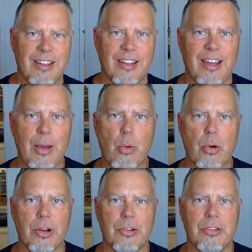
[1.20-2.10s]
Hey
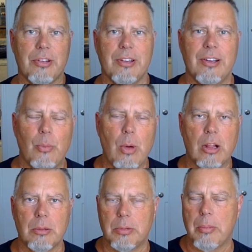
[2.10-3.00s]
Warriors,
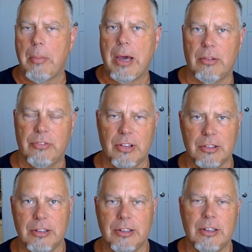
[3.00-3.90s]
welcome to my
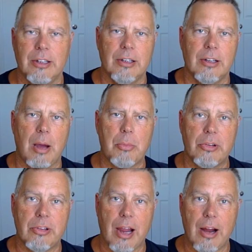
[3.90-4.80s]
battlefield. I'm a
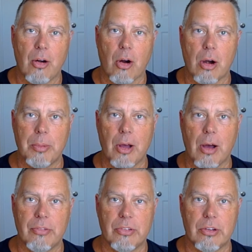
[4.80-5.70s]
retired Army
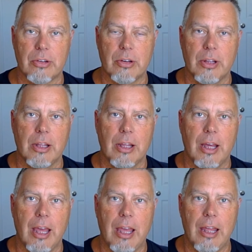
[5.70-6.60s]
officer
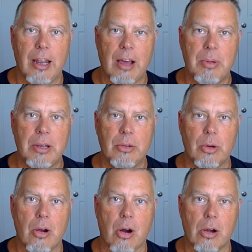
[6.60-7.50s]
and I've been doing
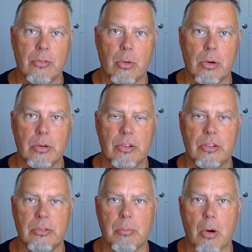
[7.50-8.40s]
carnivore
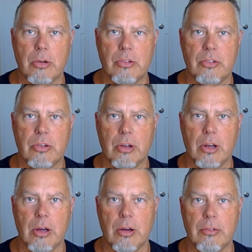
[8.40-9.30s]
since March
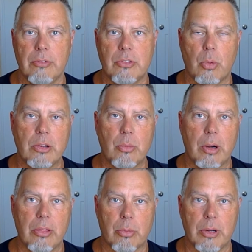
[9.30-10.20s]
of
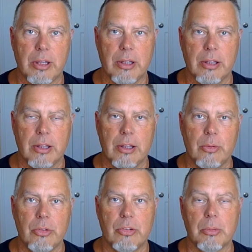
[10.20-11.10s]
2023
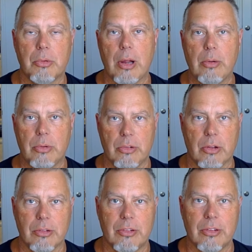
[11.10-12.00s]
with some great
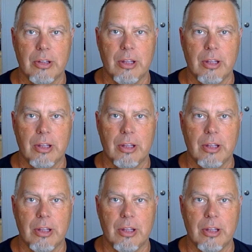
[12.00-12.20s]
results.